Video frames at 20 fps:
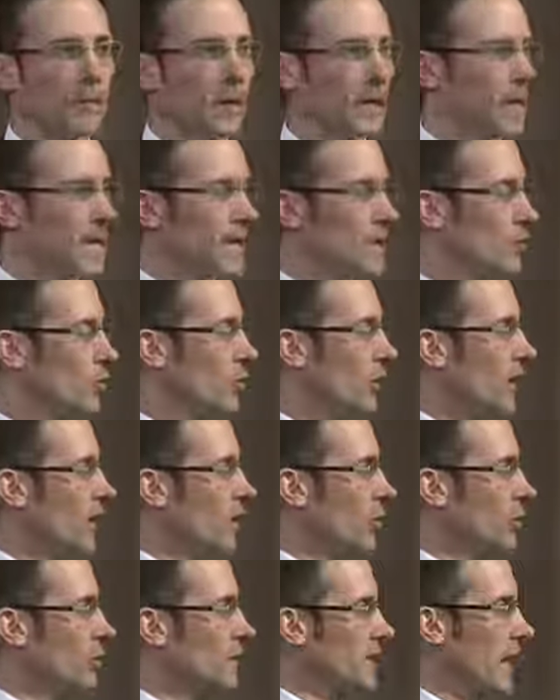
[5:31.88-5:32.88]
It is
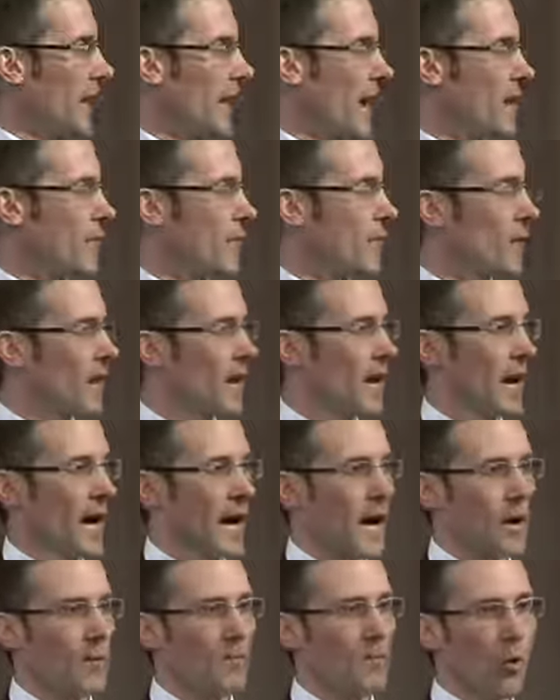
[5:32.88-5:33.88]
critical to have
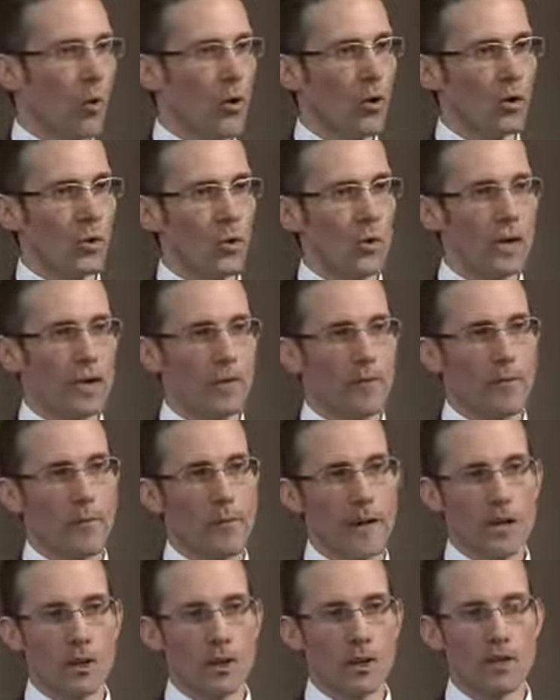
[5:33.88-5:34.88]
more good
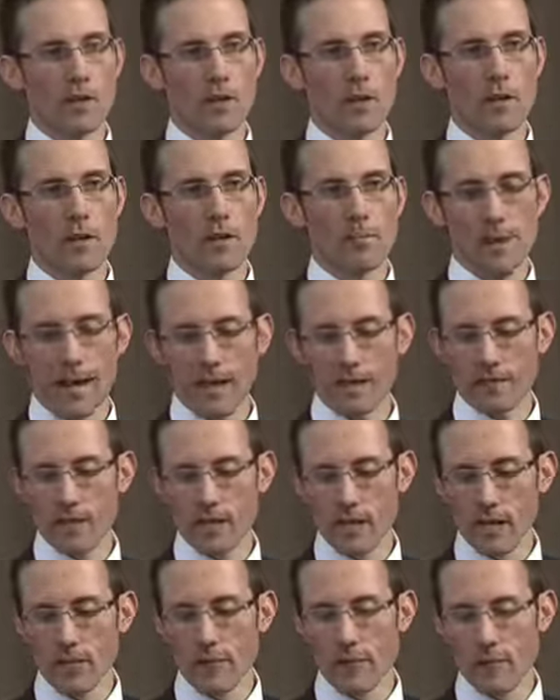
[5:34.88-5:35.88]
information, but
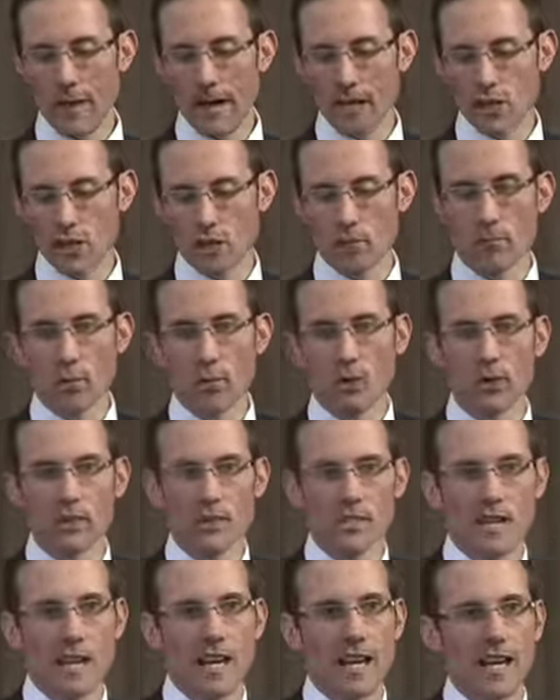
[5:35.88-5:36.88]
information per
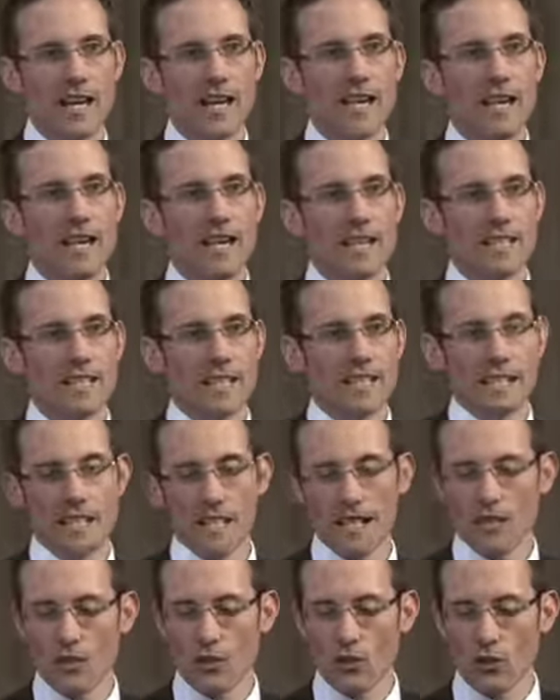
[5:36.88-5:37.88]
se doesn't
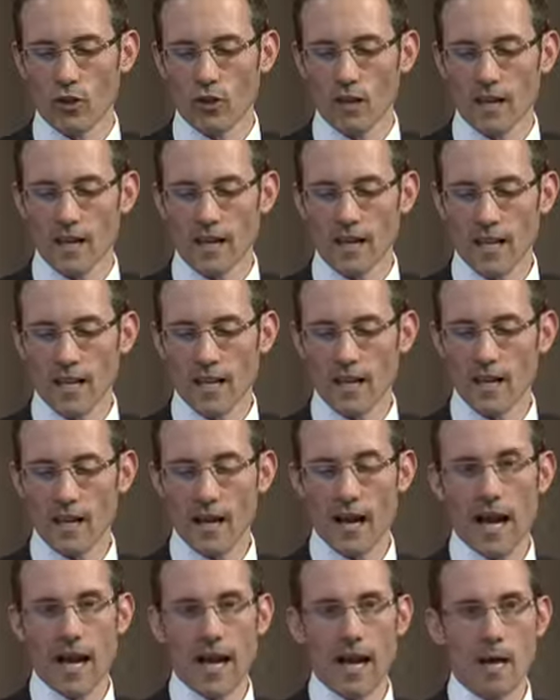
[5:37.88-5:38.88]
necessarily
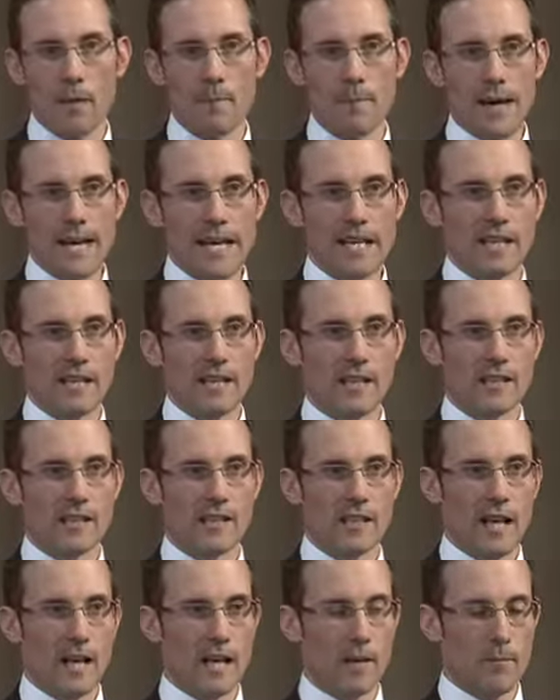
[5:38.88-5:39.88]
make
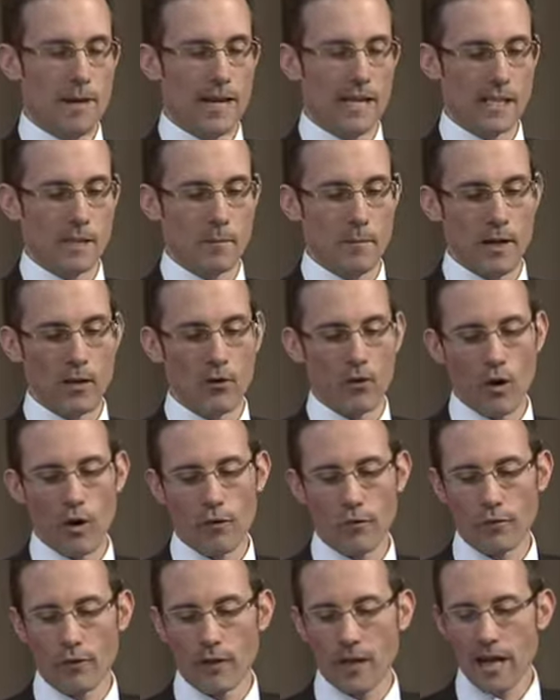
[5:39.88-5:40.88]
us better off.